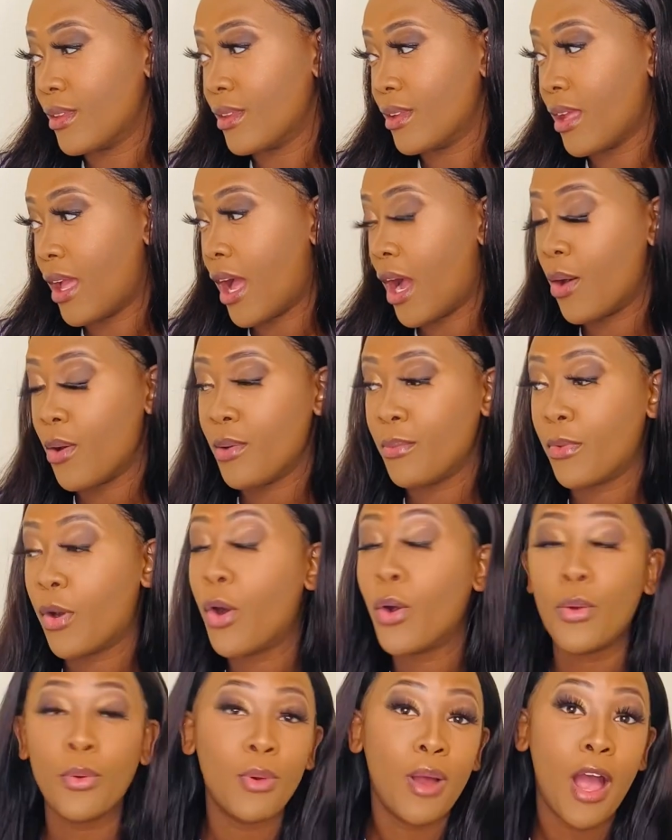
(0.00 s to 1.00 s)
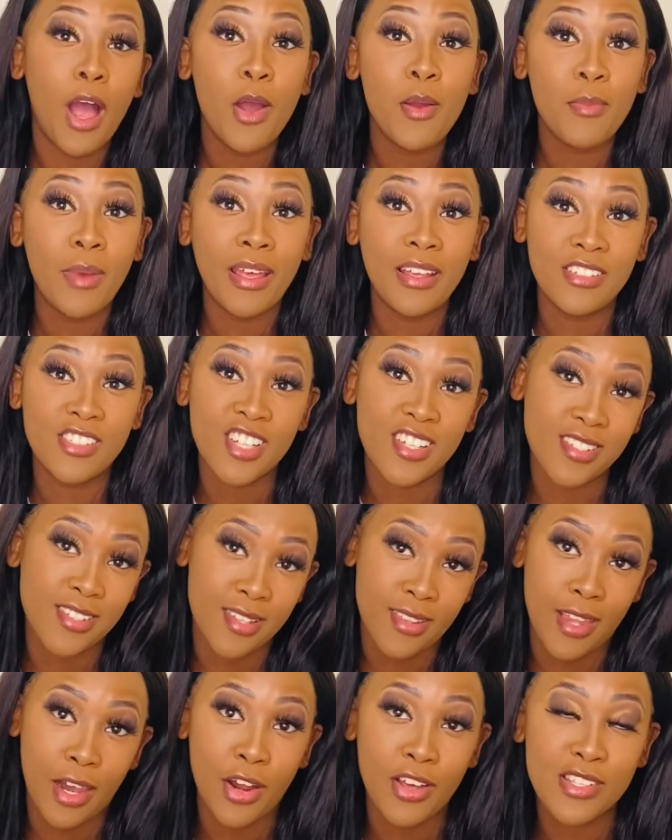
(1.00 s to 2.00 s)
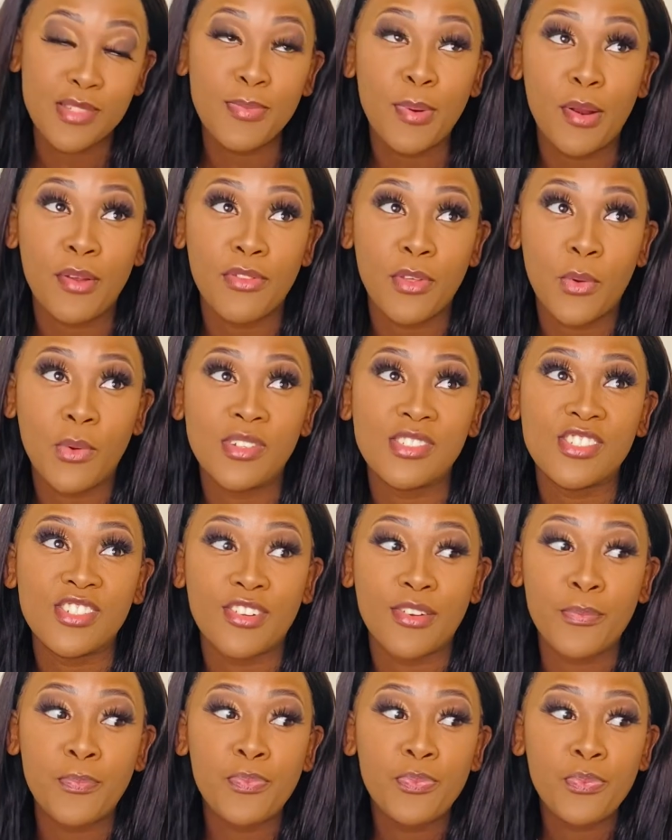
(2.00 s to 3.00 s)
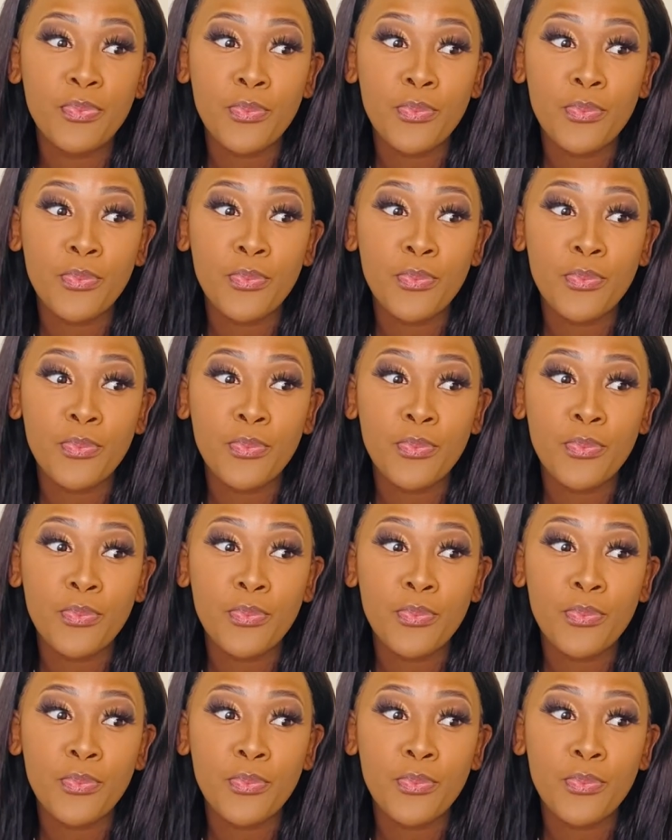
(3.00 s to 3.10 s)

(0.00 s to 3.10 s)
How am I adjusting the last part of the question?